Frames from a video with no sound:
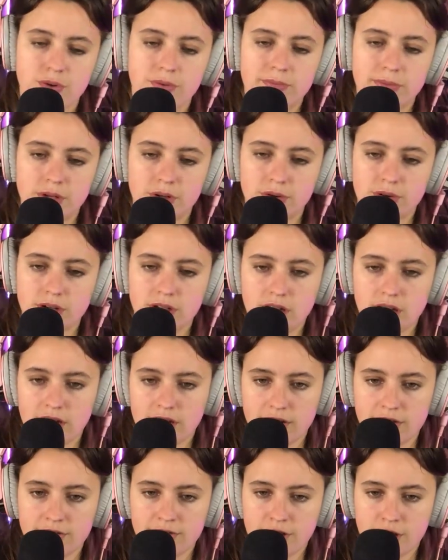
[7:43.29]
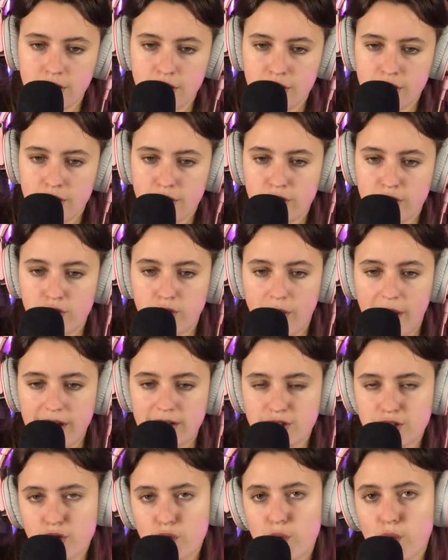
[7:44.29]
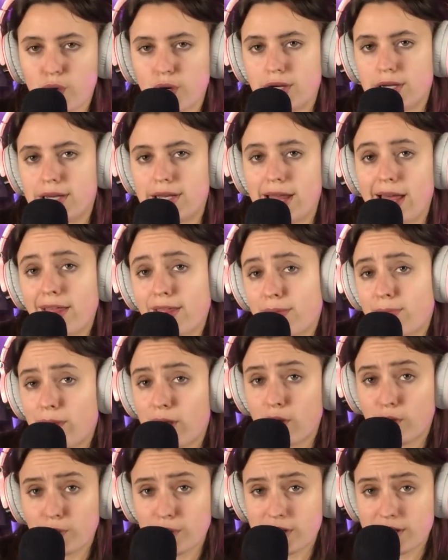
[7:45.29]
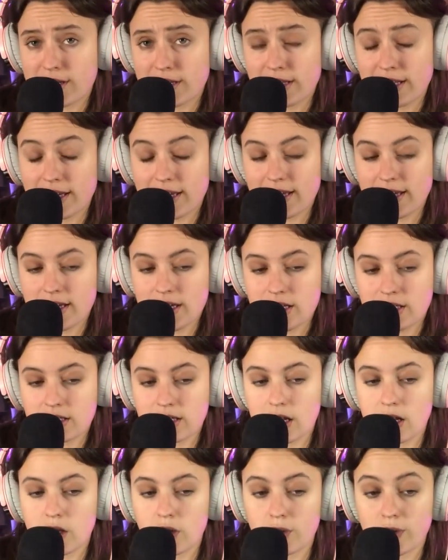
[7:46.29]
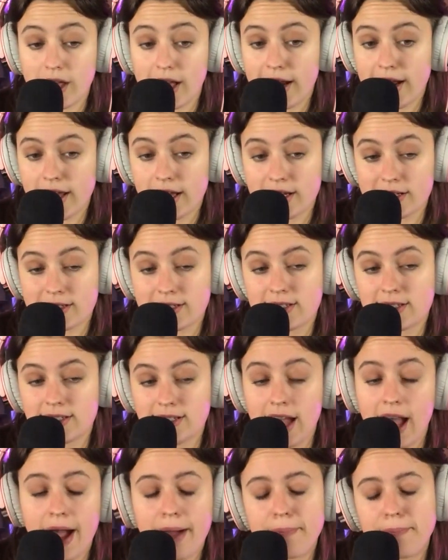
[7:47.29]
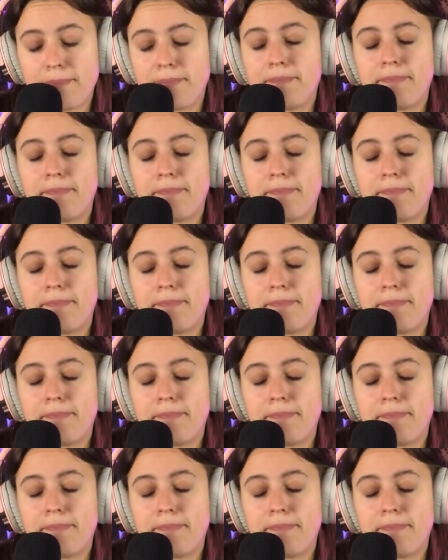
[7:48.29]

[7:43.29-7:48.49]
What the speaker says: We've been doing a lot of grindcore and death metal recently, so that ain't gonna stop.